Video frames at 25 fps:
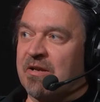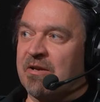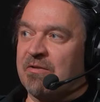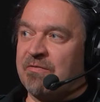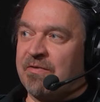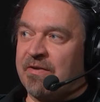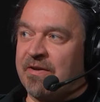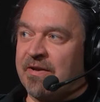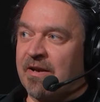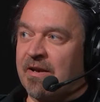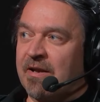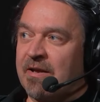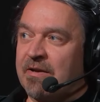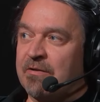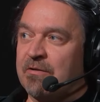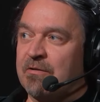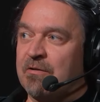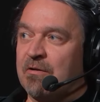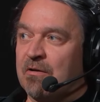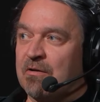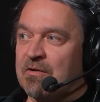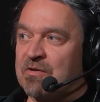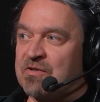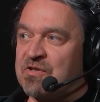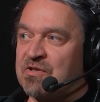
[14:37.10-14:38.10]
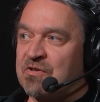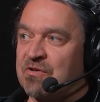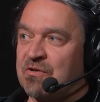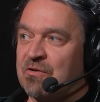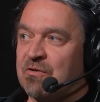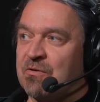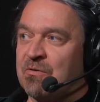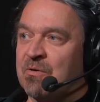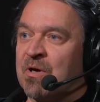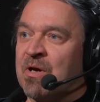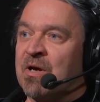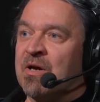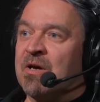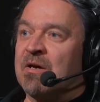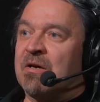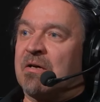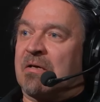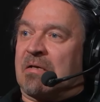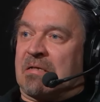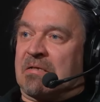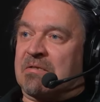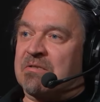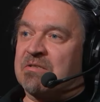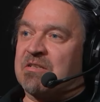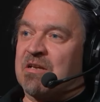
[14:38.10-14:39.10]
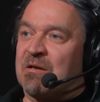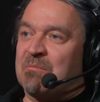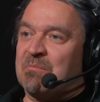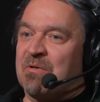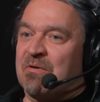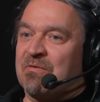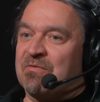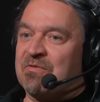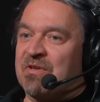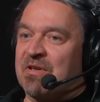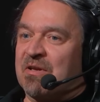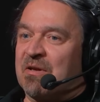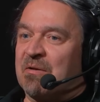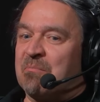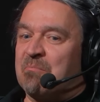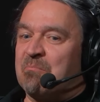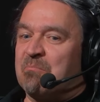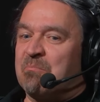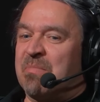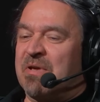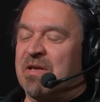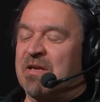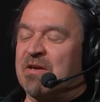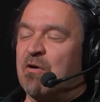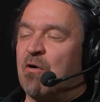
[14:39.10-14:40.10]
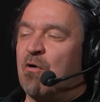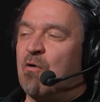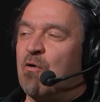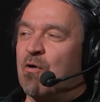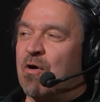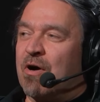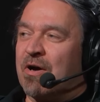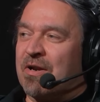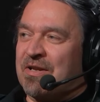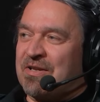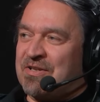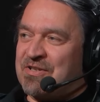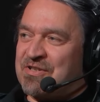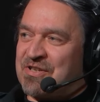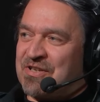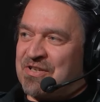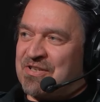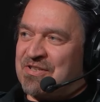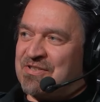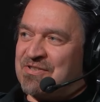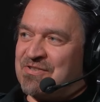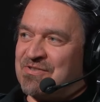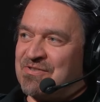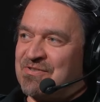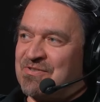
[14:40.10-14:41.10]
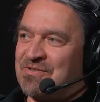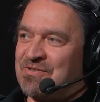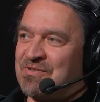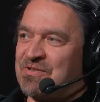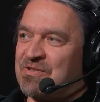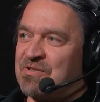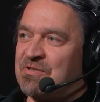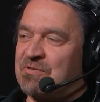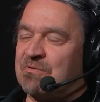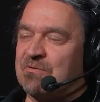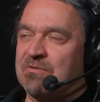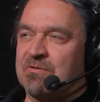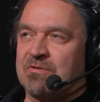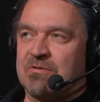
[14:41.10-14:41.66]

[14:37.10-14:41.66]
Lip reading: in Finland also some of the big organizations